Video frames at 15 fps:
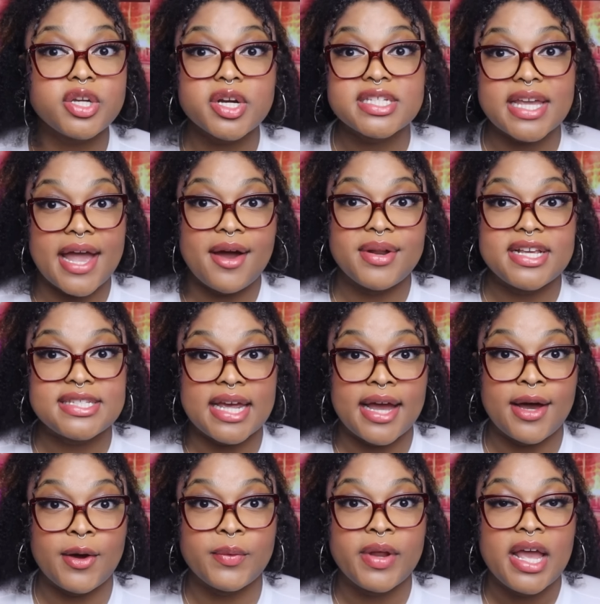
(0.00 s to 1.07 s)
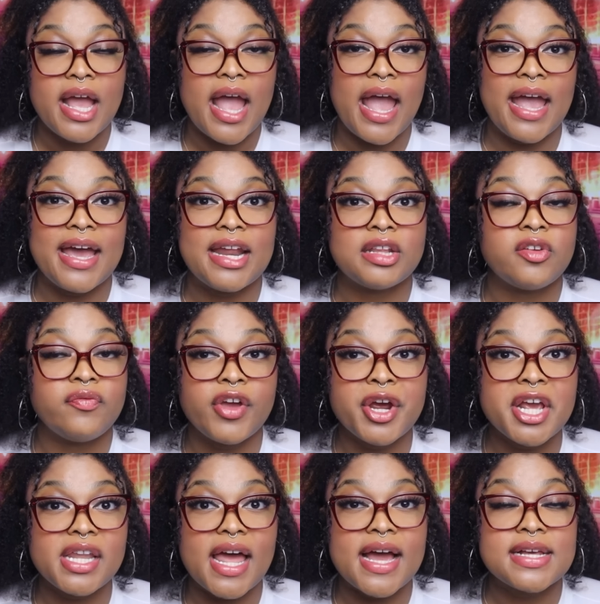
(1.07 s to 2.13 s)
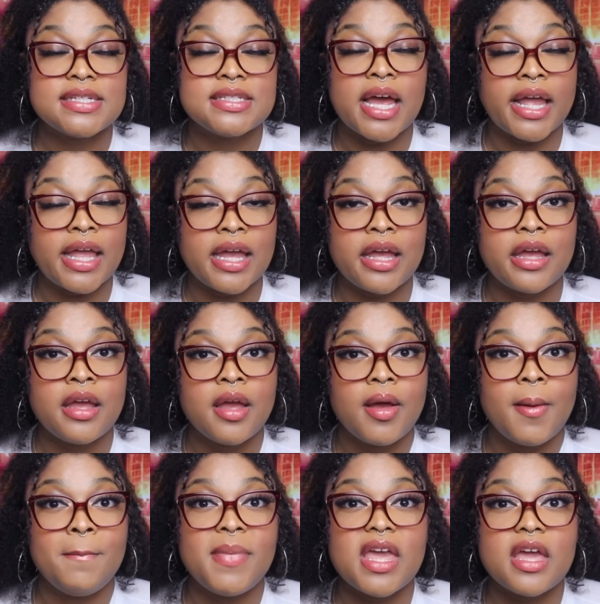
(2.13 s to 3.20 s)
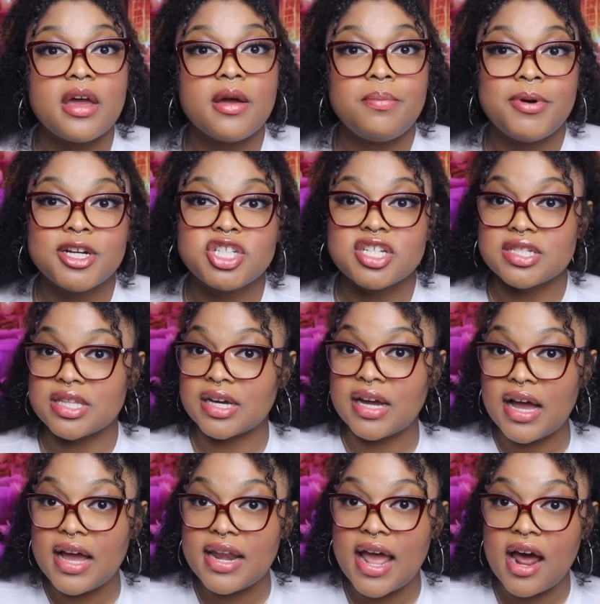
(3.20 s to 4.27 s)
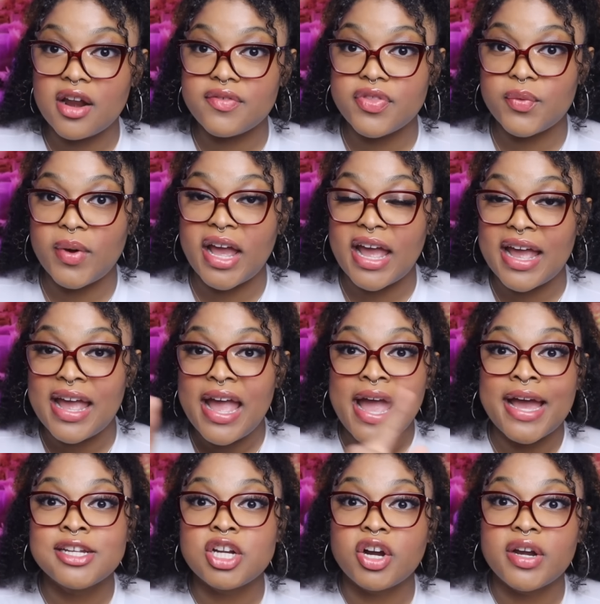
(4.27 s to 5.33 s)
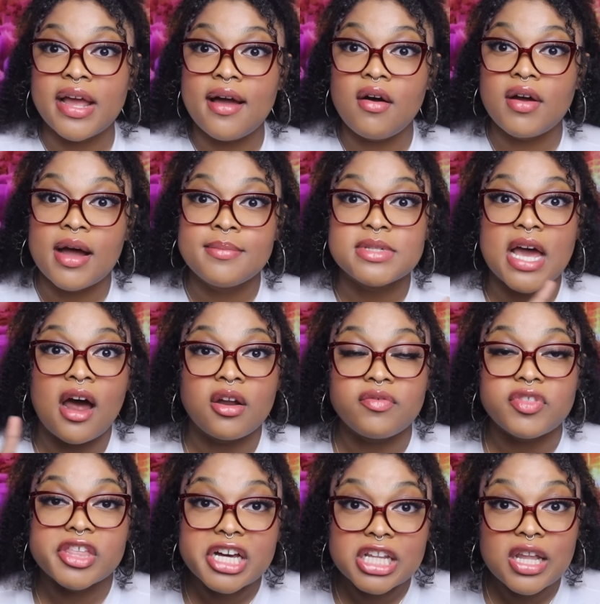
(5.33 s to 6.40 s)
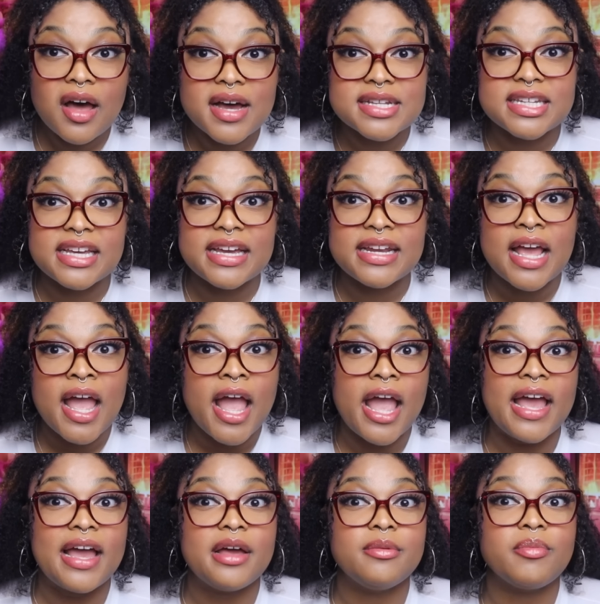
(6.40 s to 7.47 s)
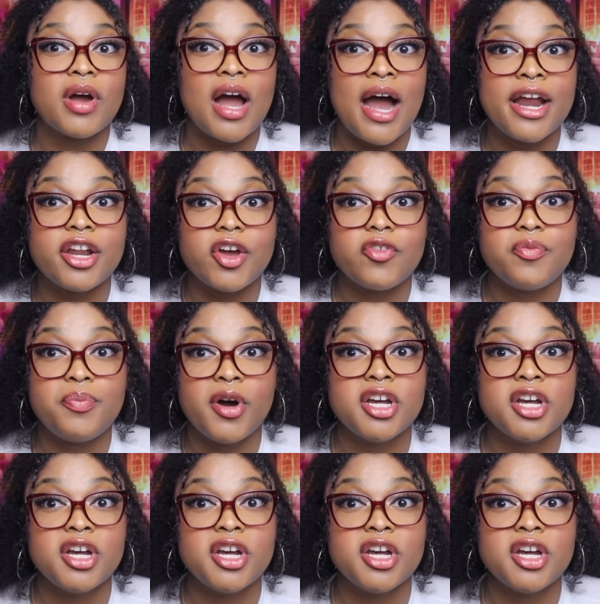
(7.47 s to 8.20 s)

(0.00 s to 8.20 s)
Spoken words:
starts counting down, and at the very last second, Mia pushes the gun out of the way, and Darnell comes out of the closet and kind of